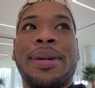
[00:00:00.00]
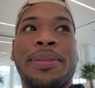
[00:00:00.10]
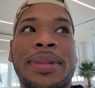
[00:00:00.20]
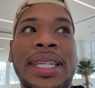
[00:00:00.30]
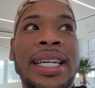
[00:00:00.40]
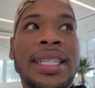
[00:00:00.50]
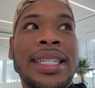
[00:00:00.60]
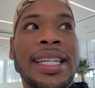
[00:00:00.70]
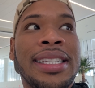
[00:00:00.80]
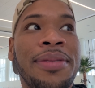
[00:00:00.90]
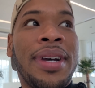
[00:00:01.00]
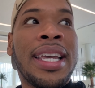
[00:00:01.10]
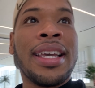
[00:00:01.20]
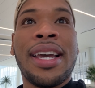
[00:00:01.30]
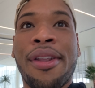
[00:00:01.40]
But yeah, let's see if I
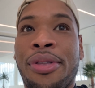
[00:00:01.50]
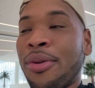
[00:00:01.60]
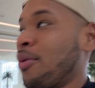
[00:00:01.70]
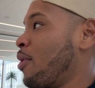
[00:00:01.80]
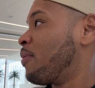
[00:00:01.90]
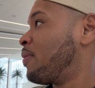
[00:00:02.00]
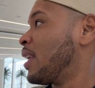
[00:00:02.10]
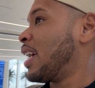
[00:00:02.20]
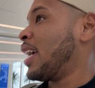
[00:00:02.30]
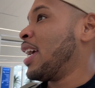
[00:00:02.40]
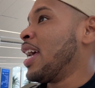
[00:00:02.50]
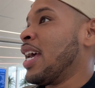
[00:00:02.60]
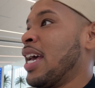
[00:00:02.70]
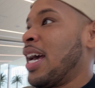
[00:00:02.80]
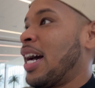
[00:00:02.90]
can get through. Hopefully
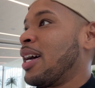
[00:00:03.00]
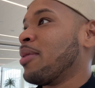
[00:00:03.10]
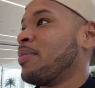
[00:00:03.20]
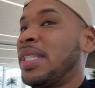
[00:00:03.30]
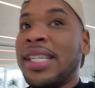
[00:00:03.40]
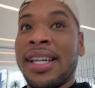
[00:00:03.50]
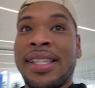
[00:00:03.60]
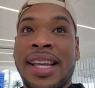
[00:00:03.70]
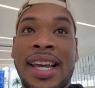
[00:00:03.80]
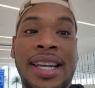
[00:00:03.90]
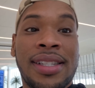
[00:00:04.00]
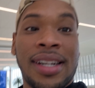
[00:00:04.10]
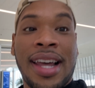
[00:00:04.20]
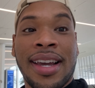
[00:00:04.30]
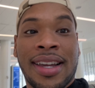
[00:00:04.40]
TSA isn't
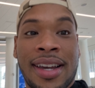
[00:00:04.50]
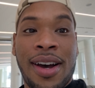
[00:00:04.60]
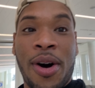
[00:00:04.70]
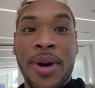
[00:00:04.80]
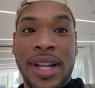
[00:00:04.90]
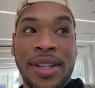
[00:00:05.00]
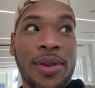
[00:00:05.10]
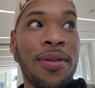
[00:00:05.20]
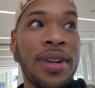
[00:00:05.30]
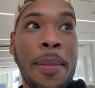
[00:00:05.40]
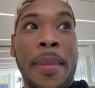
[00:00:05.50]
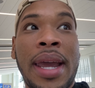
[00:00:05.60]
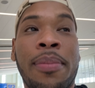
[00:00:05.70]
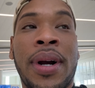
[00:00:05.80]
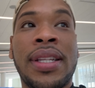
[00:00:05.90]
like how it is over the
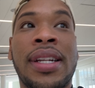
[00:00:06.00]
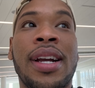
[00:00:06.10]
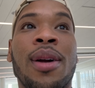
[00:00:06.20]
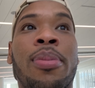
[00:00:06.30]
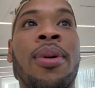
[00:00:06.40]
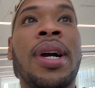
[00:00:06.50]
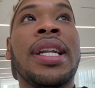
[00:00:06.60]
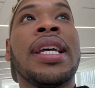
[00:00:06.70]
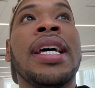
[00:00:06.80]
main part of the airport.